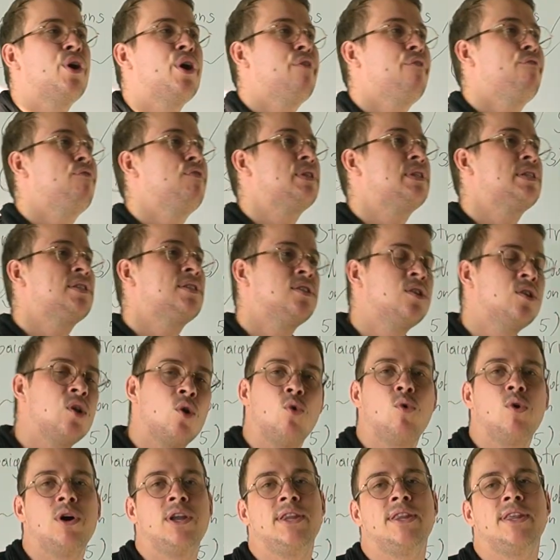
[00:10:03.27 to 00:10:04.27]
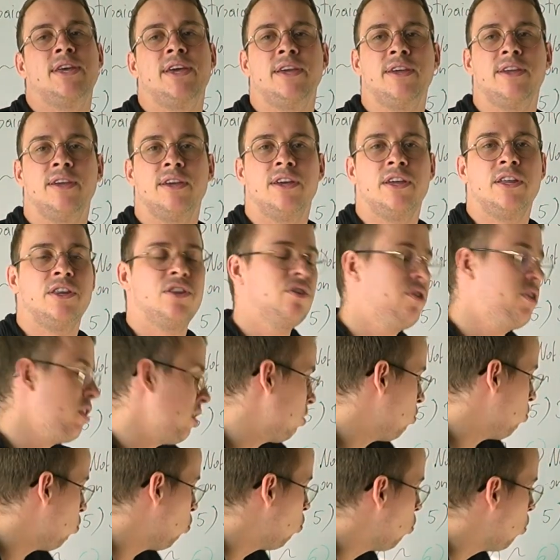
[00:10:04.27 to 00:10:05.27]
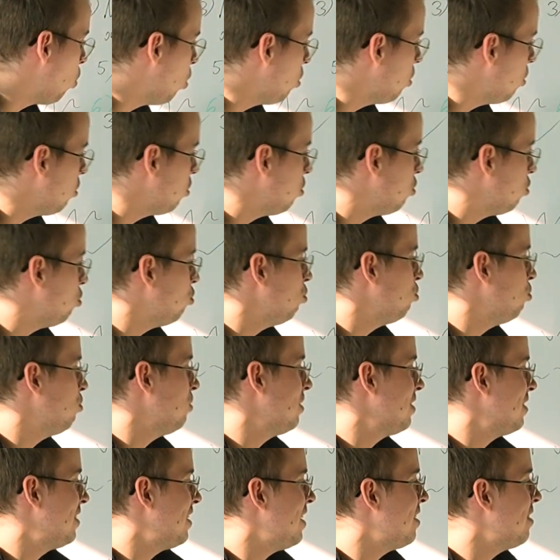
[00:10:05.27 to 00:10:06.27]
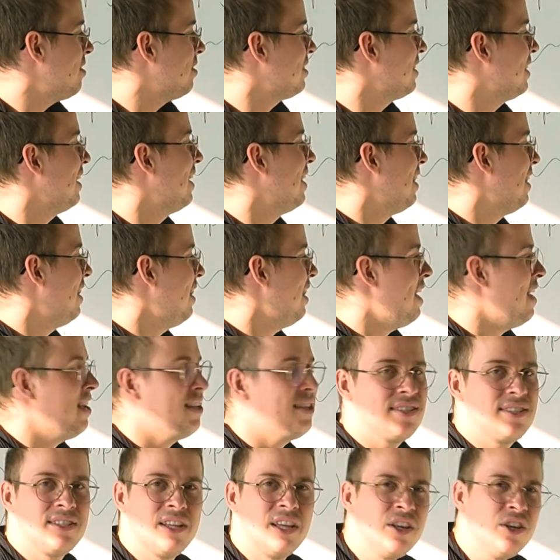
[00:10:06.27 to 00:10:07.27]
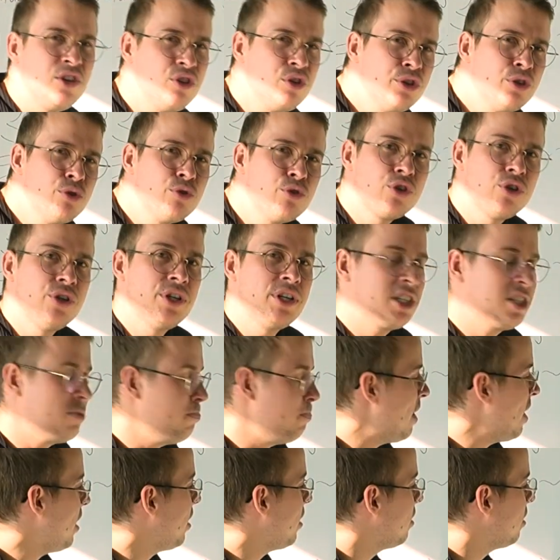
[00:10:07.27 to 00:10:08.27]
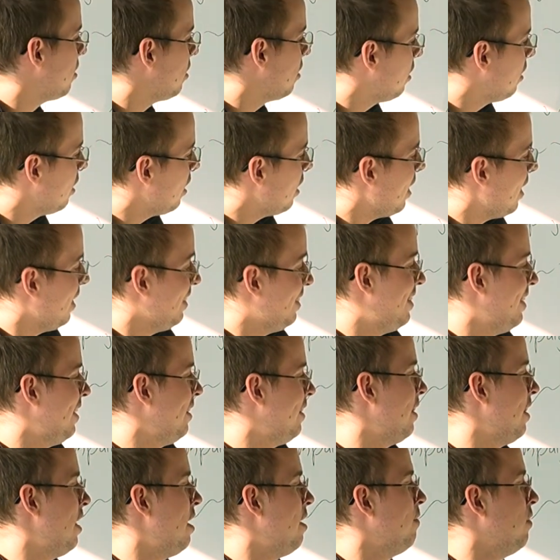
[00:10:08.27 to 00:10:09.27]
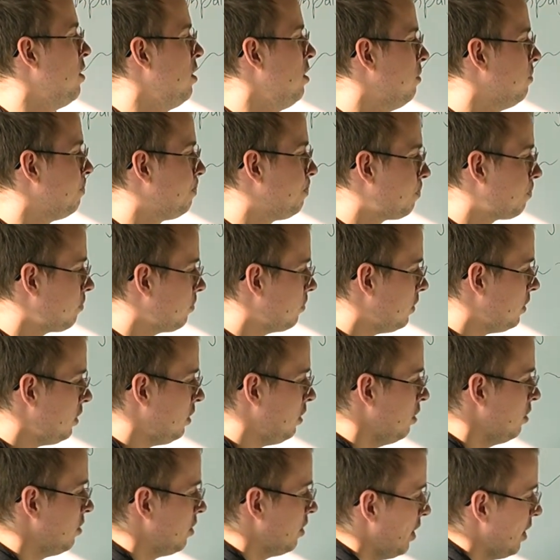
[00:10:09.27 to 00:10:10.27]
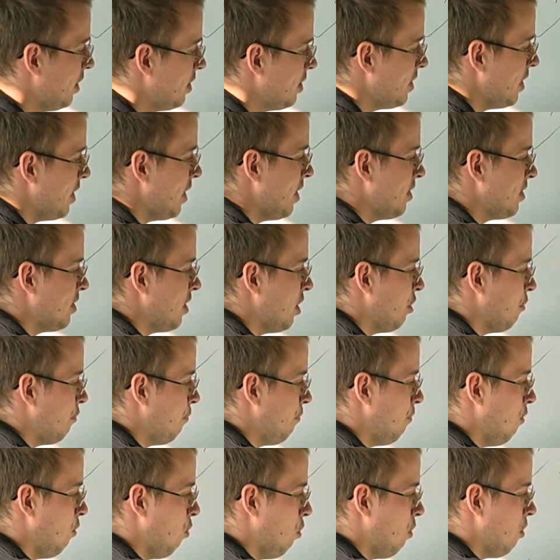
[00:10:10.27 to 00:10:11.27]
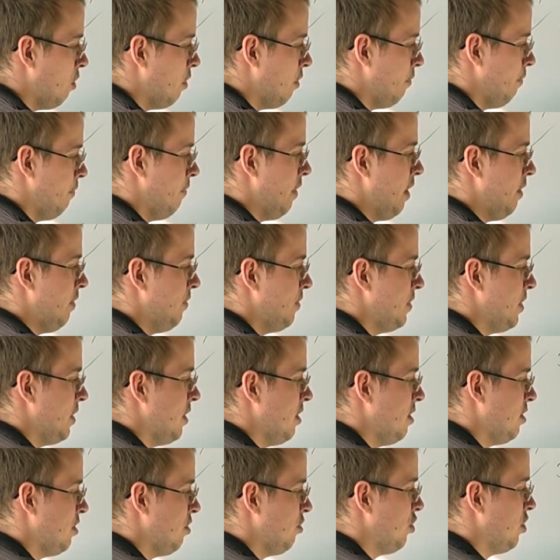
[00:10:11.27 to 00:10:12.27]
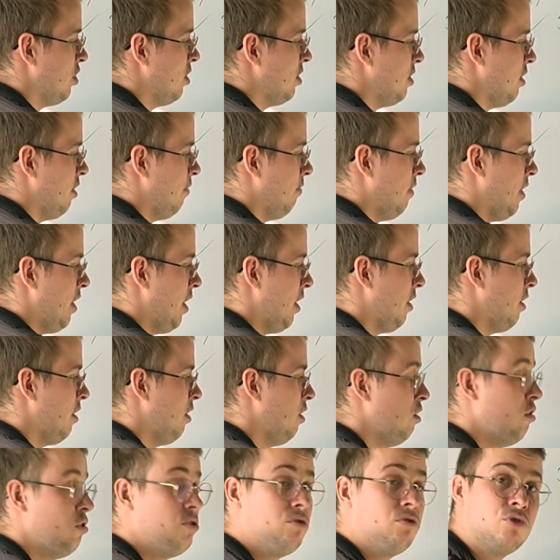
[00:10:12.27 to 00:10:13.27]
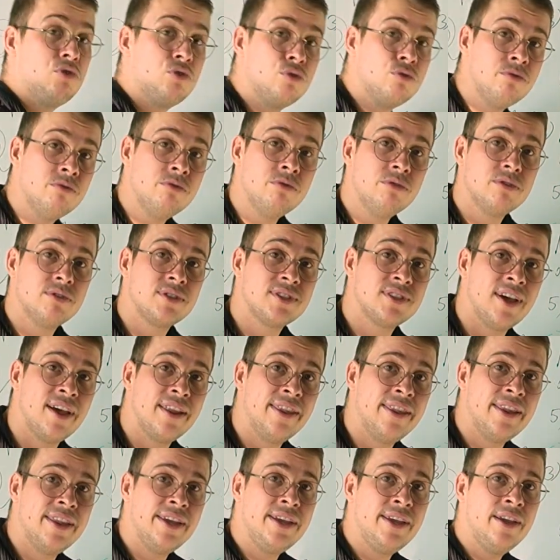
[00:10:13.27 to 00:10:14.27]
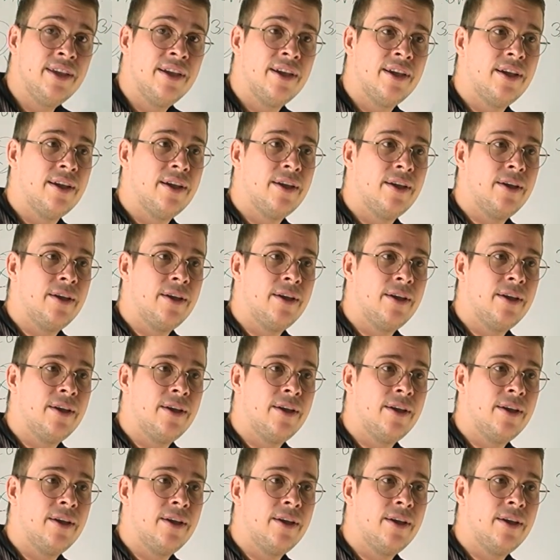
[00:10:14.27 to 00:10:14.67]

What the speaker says: have a slower day and you get 1, 2 sales less than you usually expect at that level, so let's say instead of 4, 5 sales, you just have like 2 suddenly.